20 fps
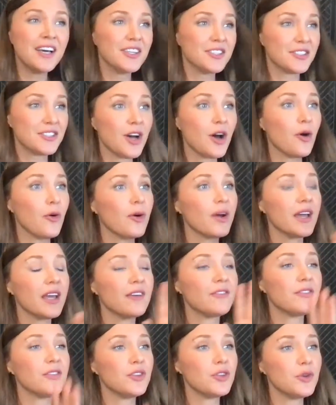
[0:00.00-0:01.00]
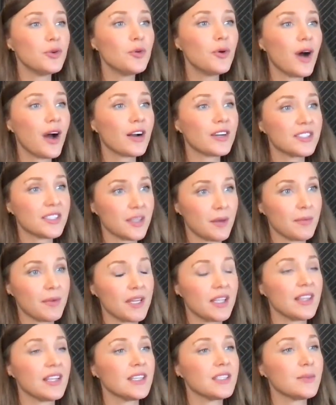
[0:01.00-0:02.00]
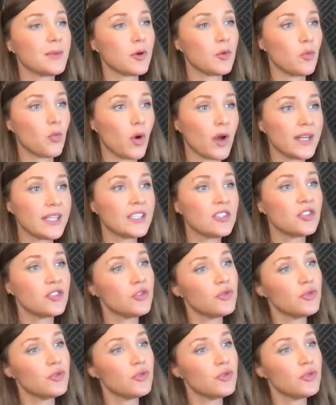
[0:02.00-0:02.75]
So if you are somebody that has been wanting